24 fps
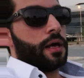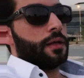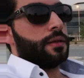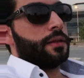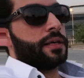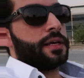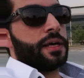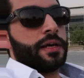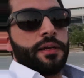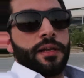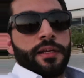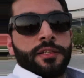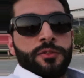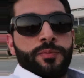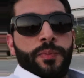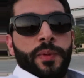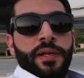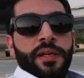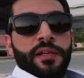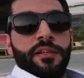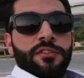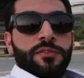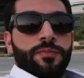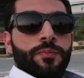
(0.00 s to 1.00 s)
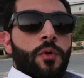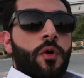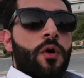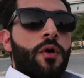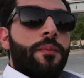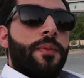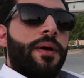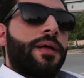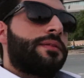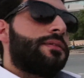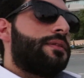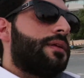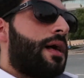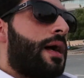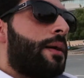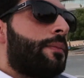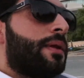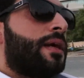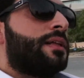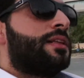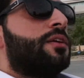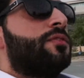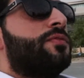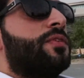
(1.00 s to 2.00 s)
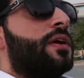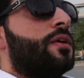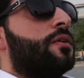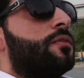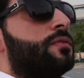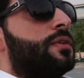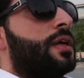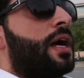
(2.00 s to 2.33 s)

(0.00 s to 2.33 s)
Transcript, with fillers: they can experience more, but I'm not a fan of